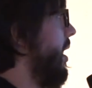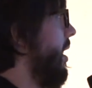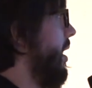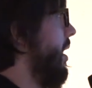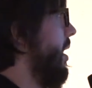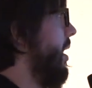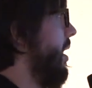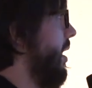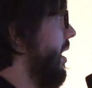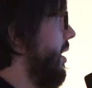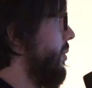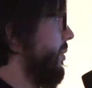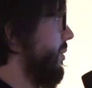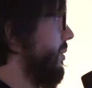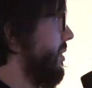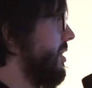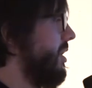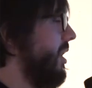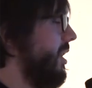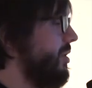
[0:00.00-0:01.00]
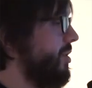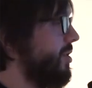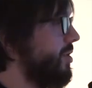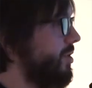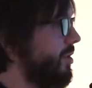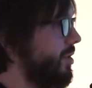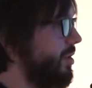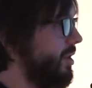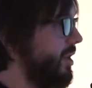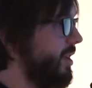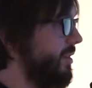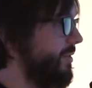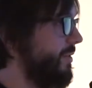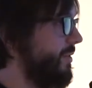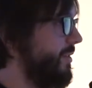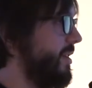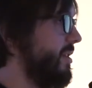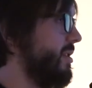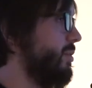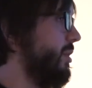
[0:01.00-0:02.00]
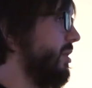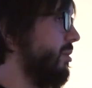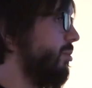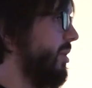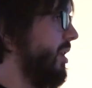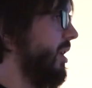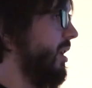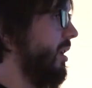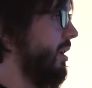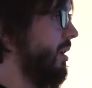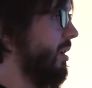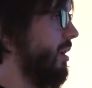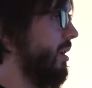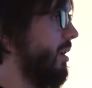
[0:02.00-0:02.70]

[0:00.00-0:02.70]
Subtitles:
and we were not sure if this will be